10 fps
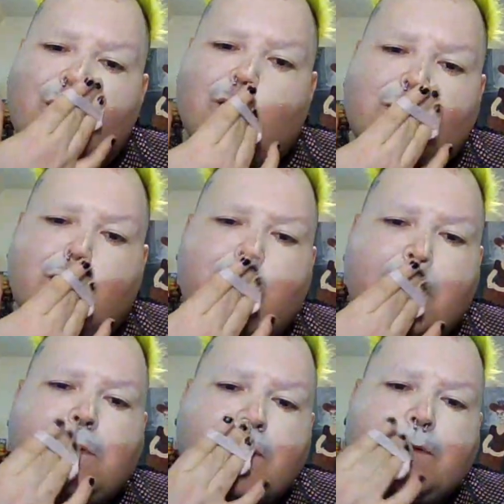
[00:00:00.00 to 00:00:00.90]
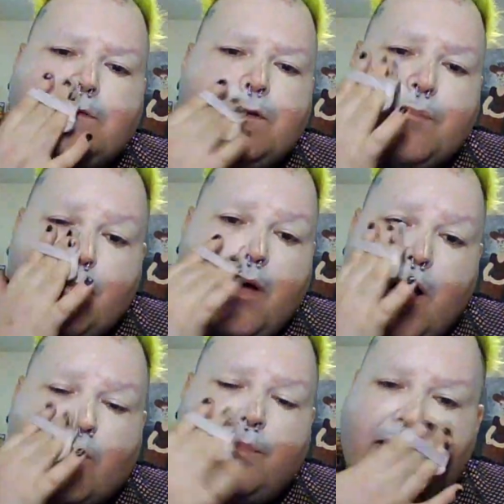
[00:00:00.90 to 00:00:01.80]
So basically
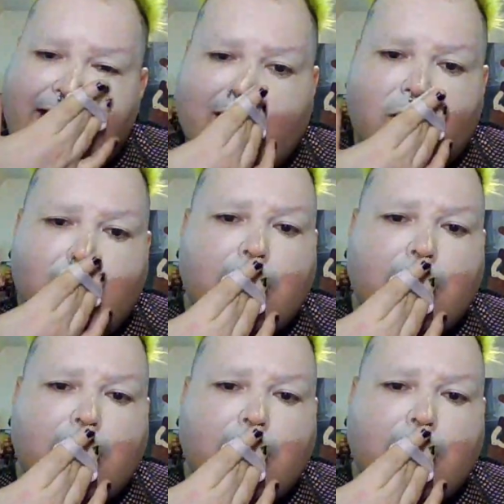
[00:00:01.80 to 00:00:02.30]
supermodel pale.